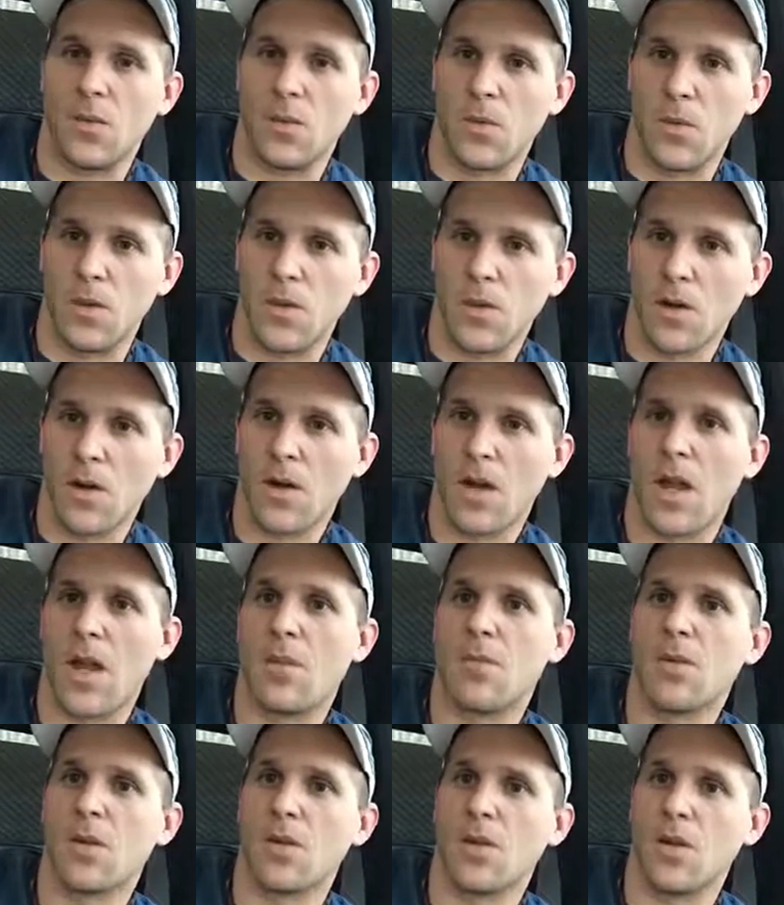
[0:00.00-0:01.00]
when you are
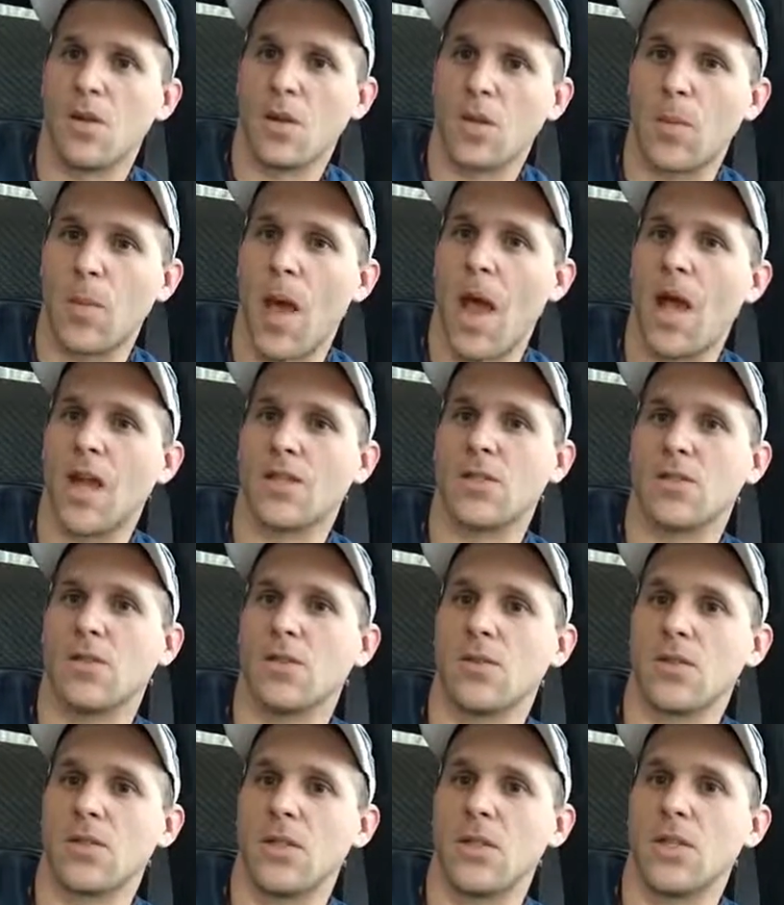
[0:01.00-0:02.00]
able to look past
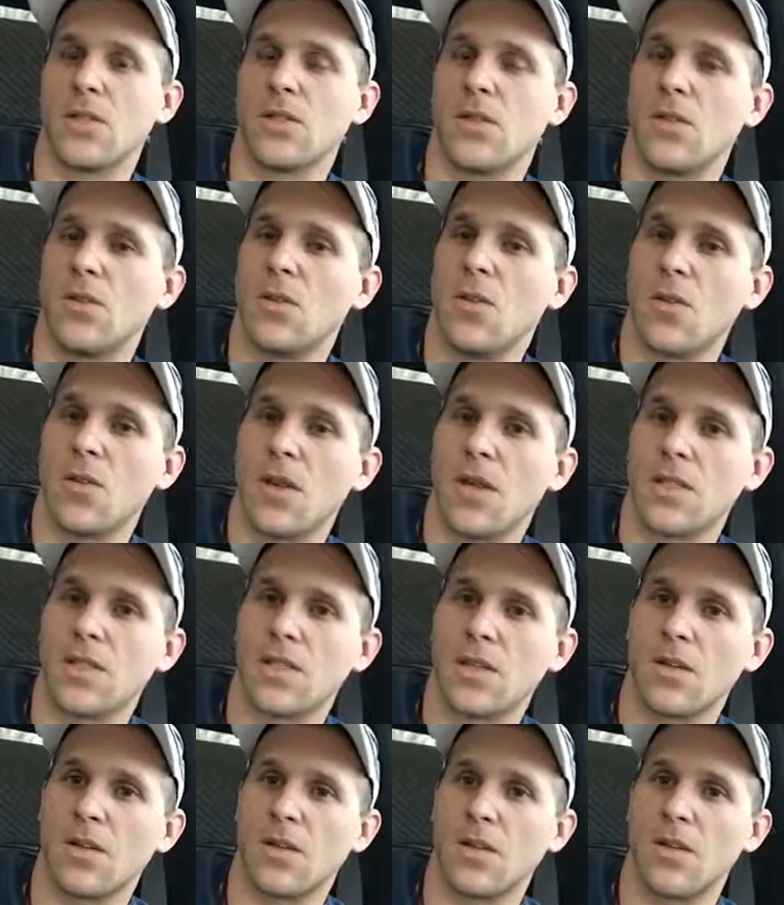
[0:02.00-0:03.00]
those things that you don't
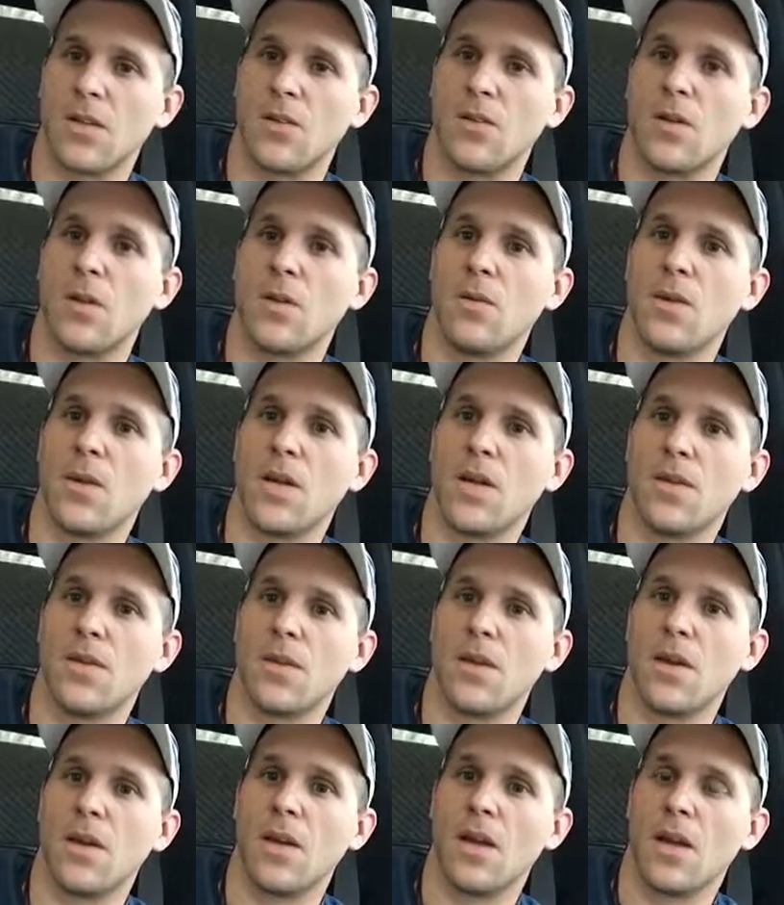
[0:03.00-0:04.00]
necessarily agree with,
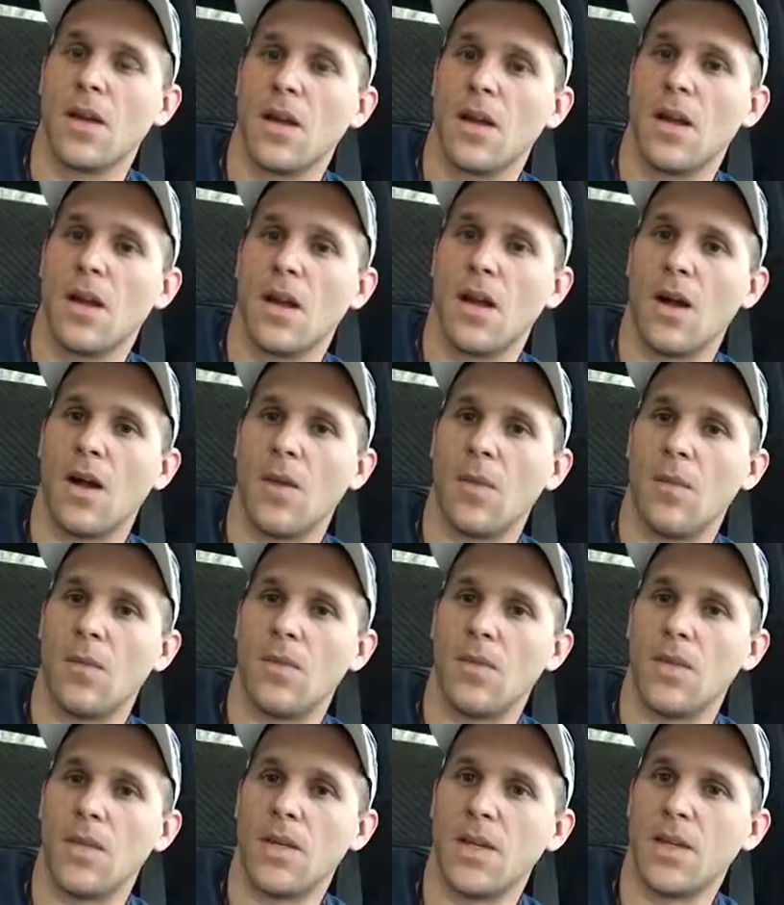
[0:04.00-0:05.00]
um,
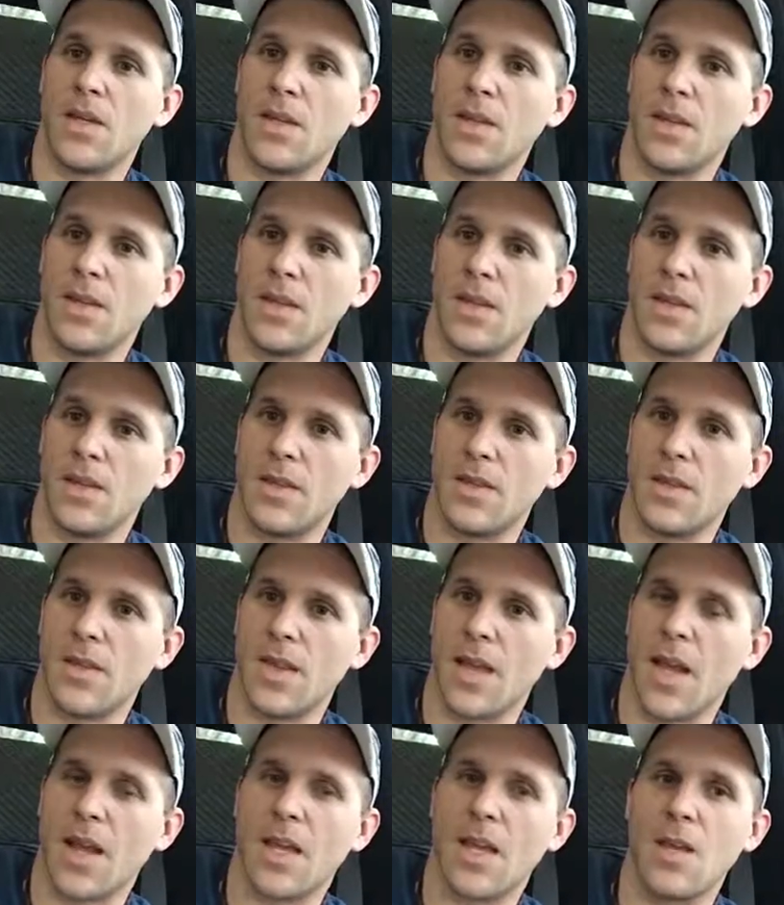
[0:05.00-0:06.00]
then
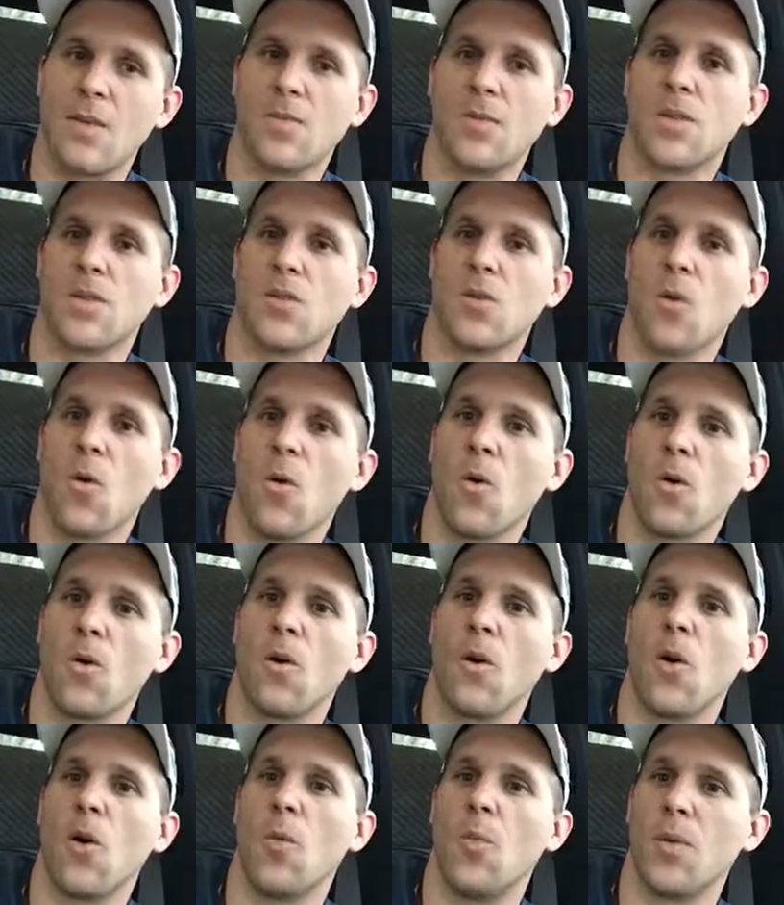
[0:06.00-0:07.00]
then that keeps a
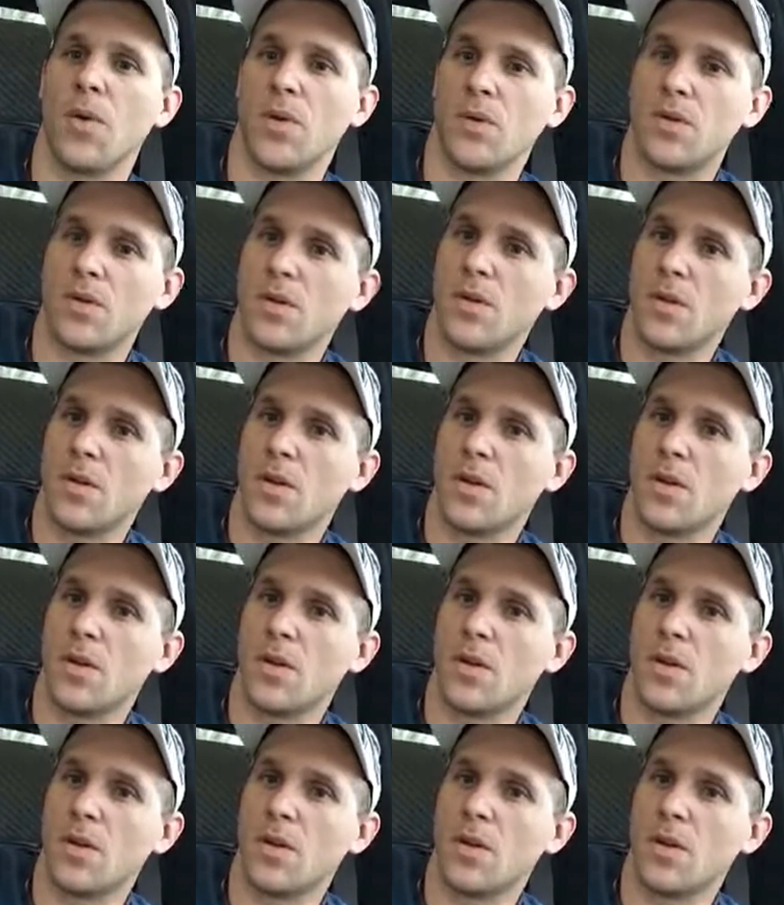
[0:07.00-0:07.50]
door open,